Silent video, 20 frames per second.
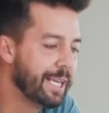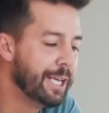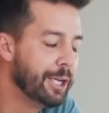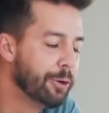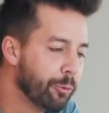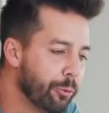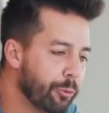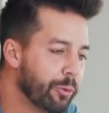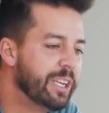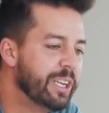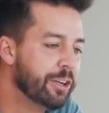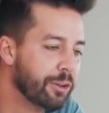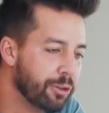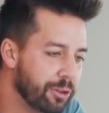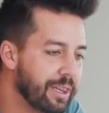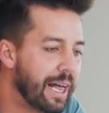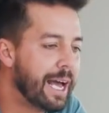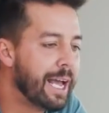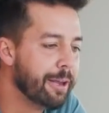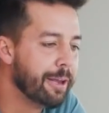in real
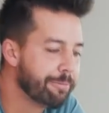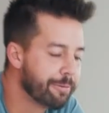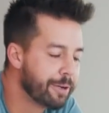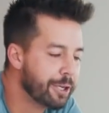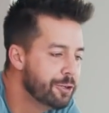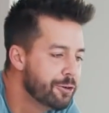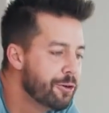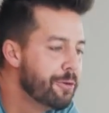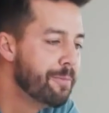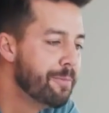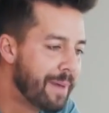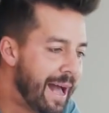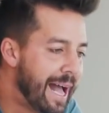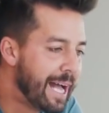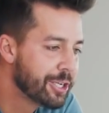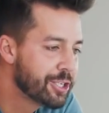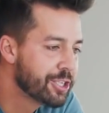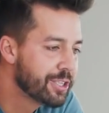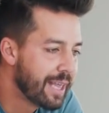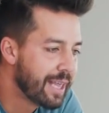life. Could you
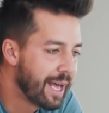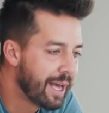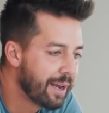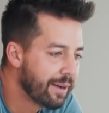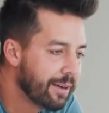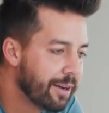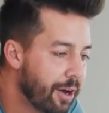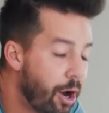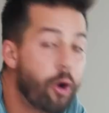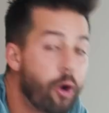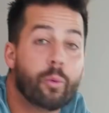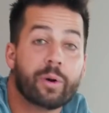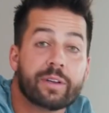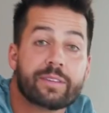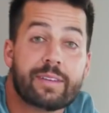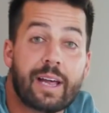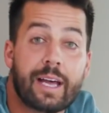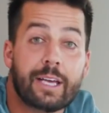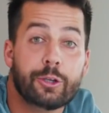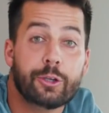imagine that? Oh,
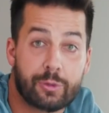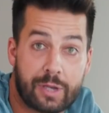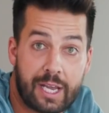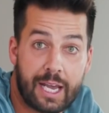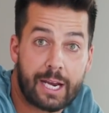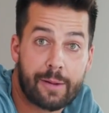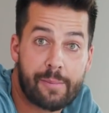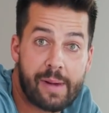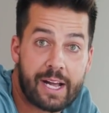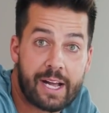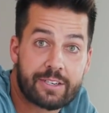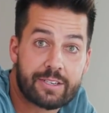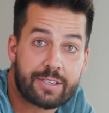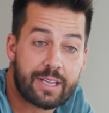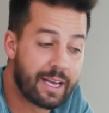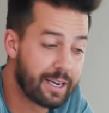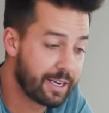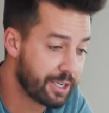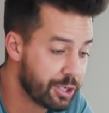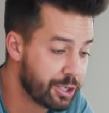what's that? You can imagine
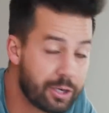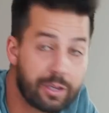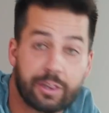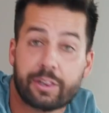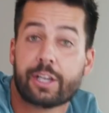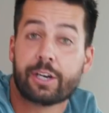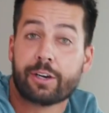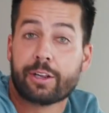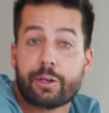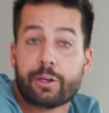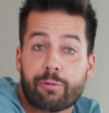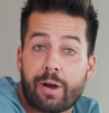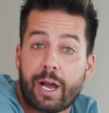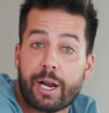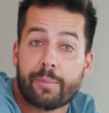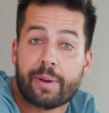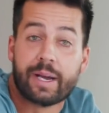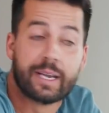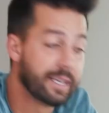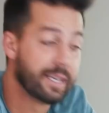that? Because you can literally ride
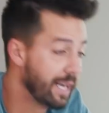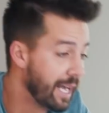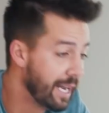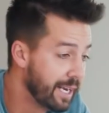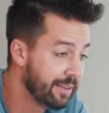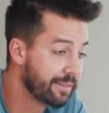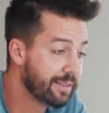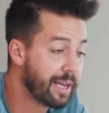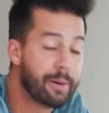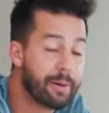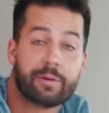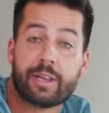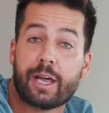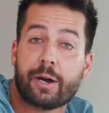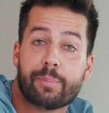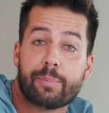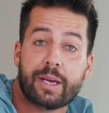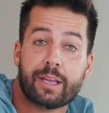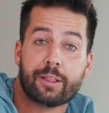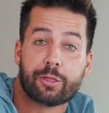a bike at any time
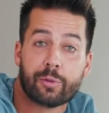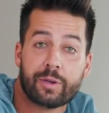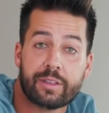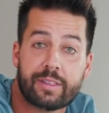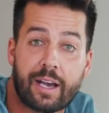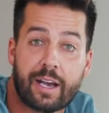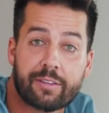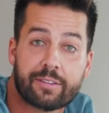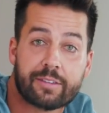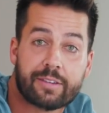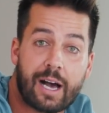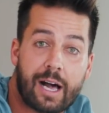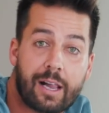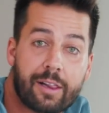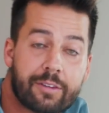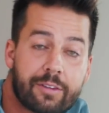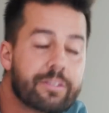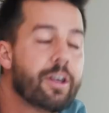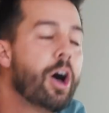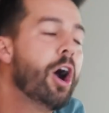without paying three thousand
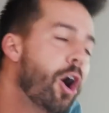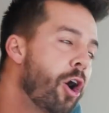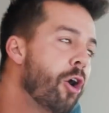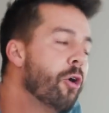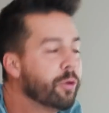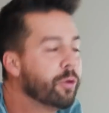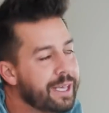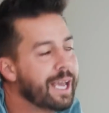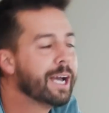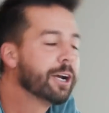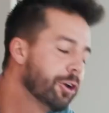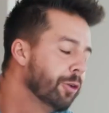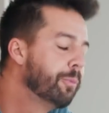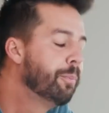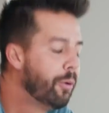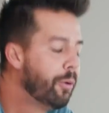dollars? Oh yeah, good